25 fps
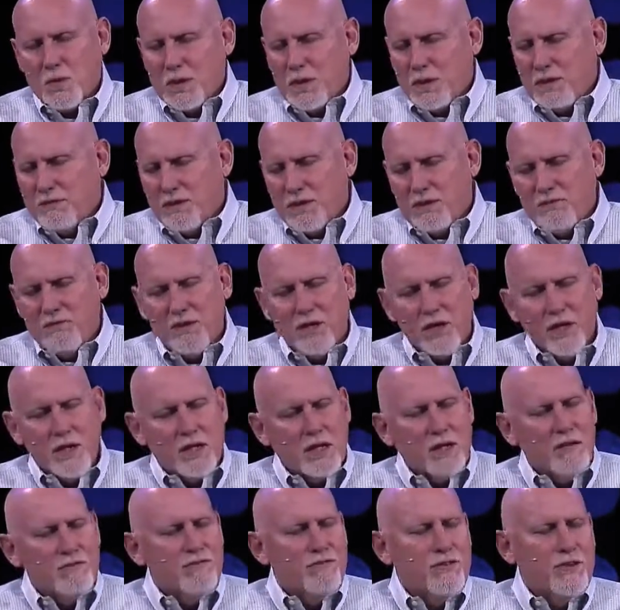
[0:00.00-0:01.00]
We live in a
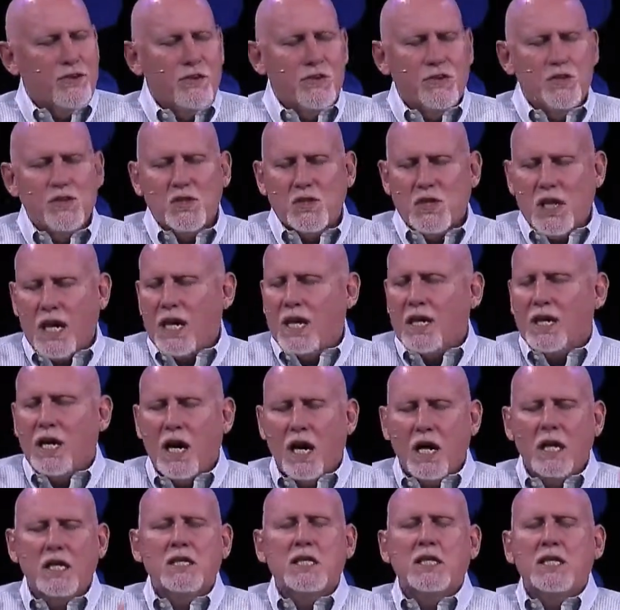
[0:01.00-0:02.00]
very confused and
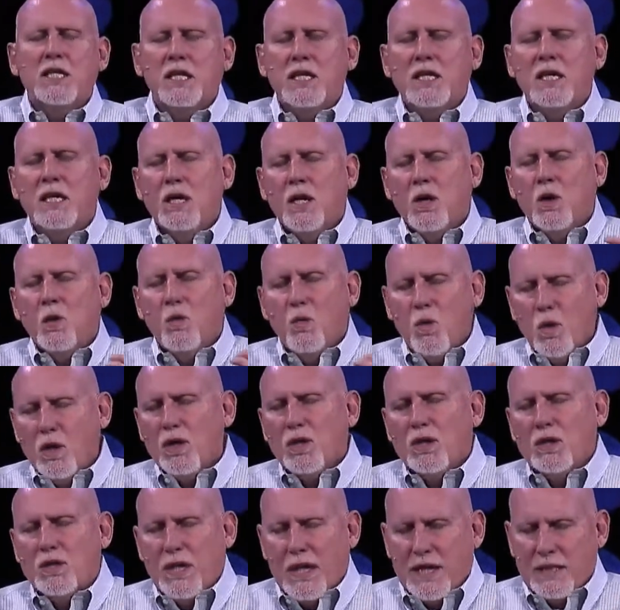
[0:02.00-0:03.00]
ugly
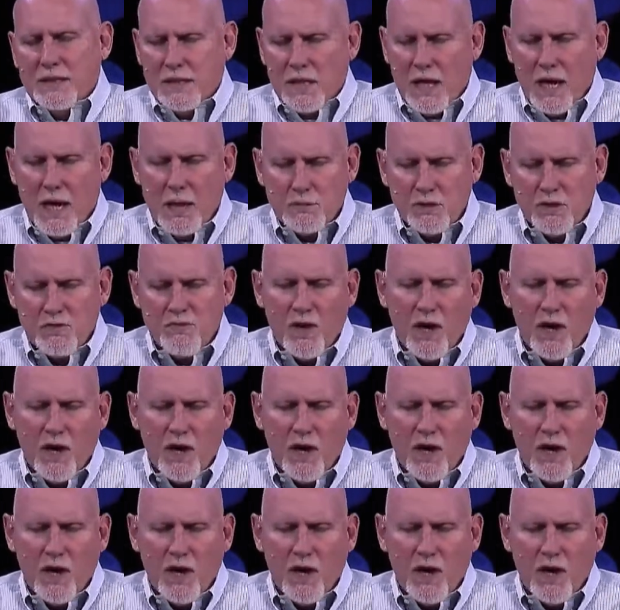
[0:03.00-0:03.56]
world at times,